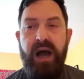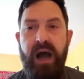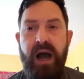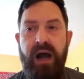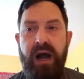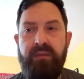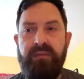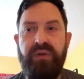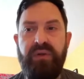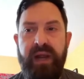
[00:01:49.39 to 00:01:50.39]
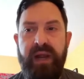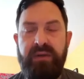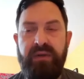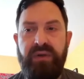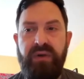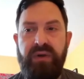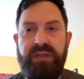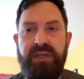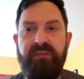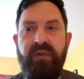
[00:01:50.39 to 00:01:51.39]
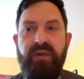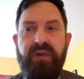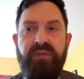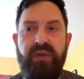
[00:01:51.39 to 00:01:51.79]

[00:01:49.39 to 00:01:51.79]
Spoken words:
Those are regular tours that focus